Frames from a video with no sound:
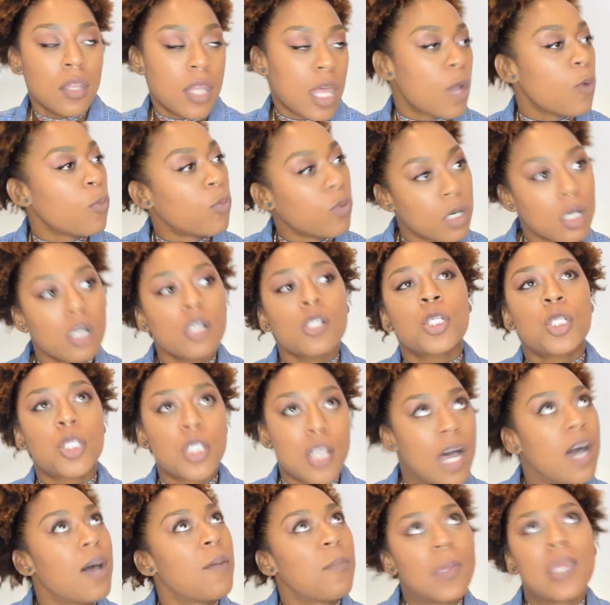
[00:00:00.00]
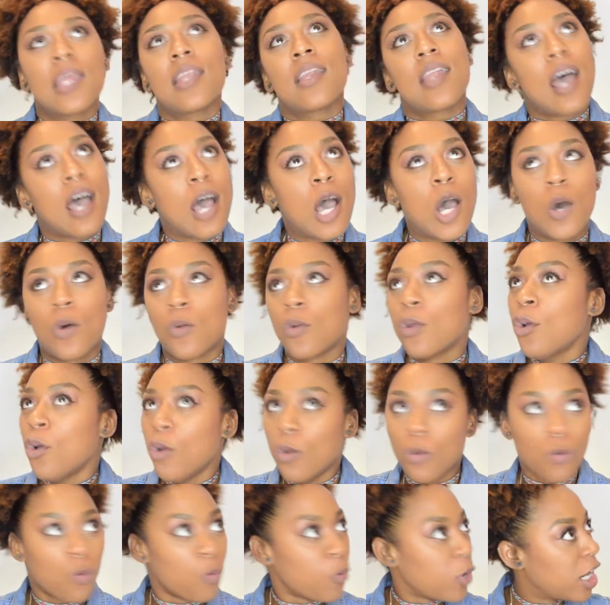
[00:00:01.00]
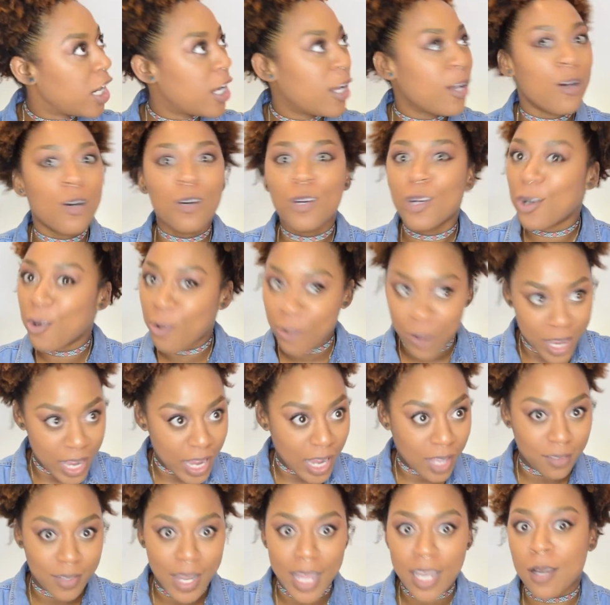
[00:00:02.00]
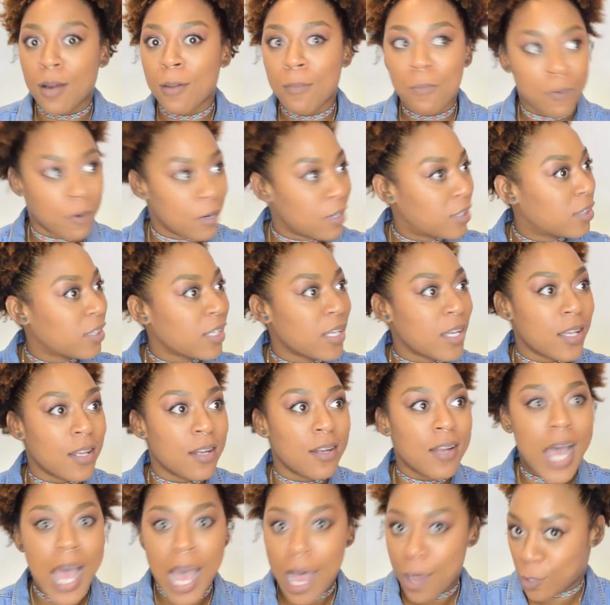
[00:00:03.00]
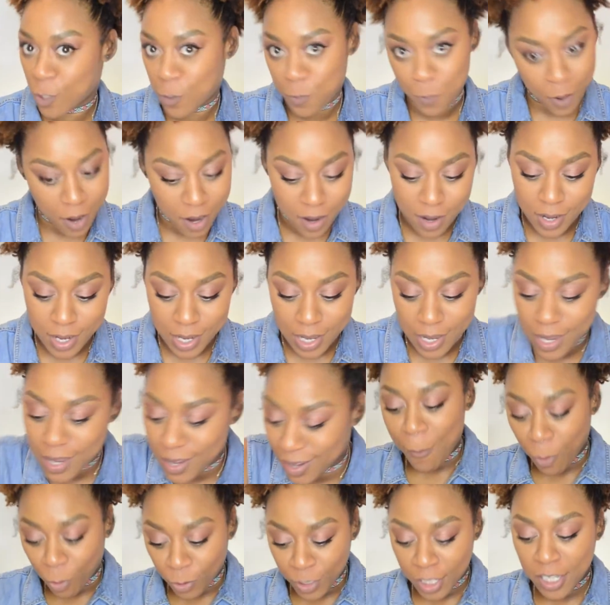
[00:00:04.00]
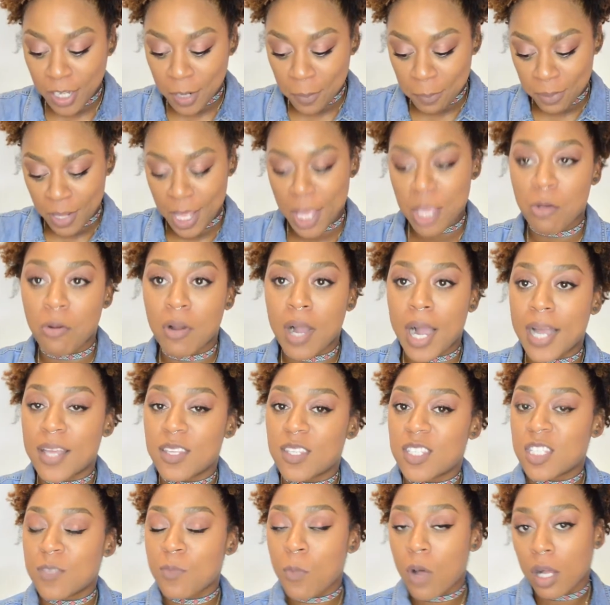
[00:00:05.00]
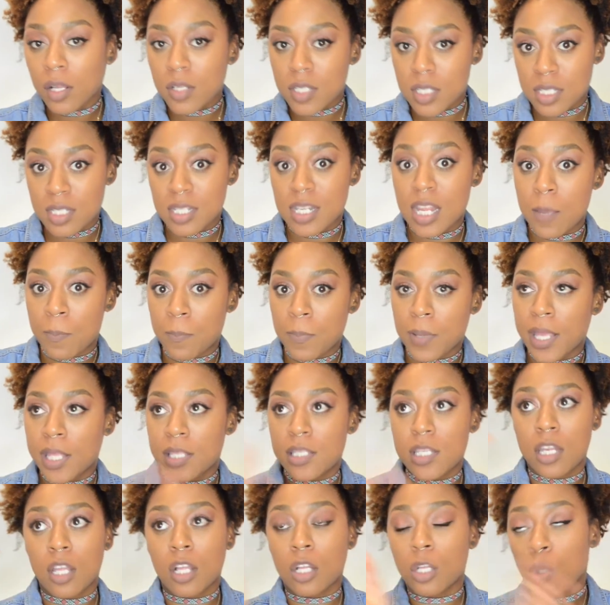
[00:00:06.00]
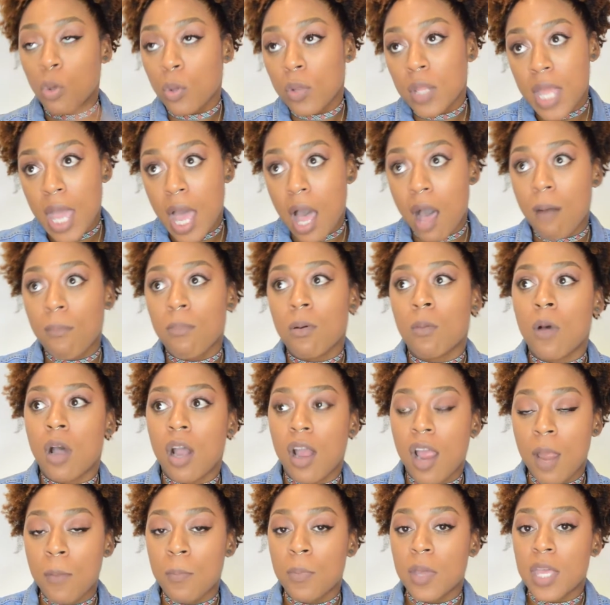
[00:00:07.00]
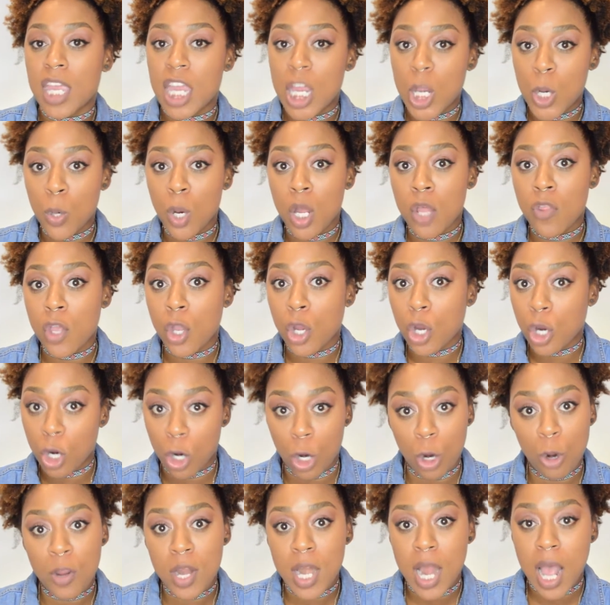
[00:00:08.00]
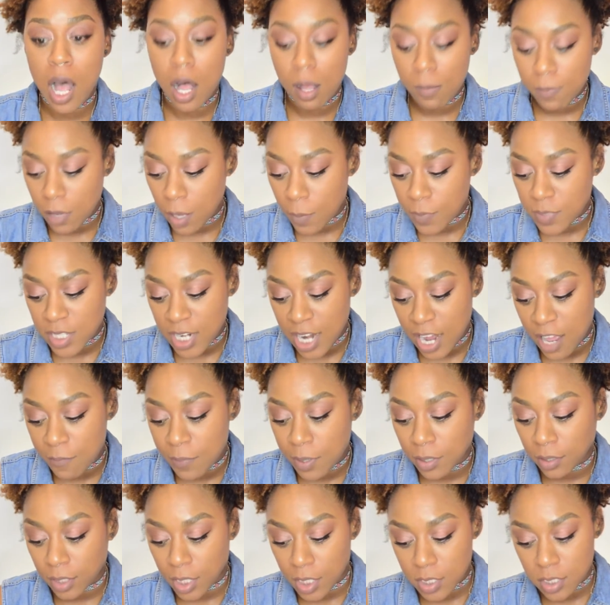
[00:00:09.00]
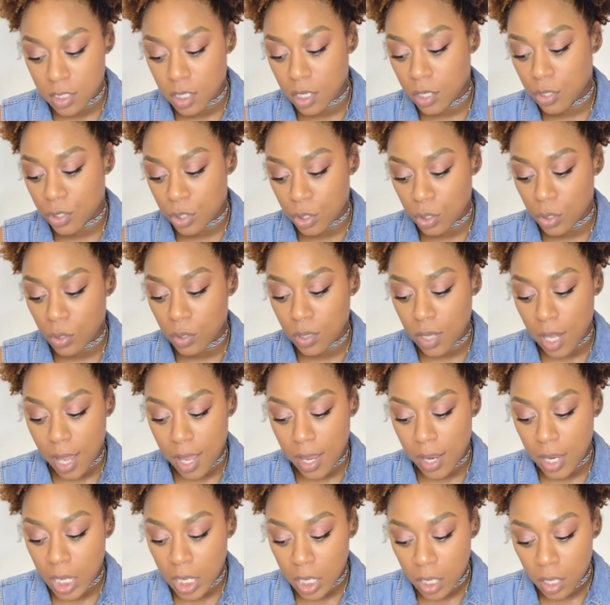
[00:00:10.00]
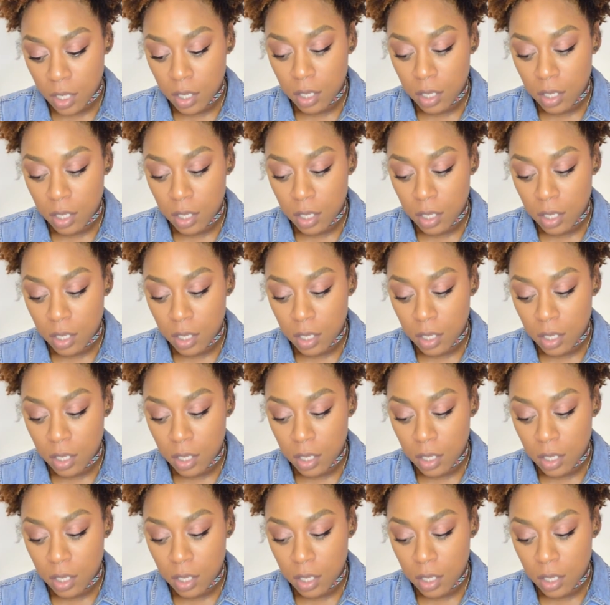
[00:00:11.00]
they will shut me down real quick like a Brooklyn house party. I'm only going to play you guys small snippets and include the album art, but here are the current albums that I've been listening to like